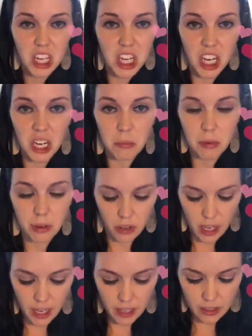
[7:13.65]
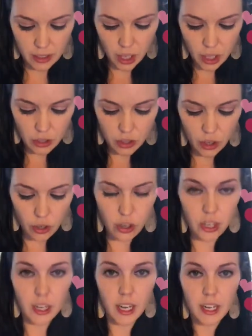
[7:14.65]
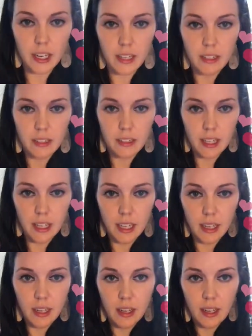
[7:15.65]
Not going to burn your hands. So you're going to kind of get to see,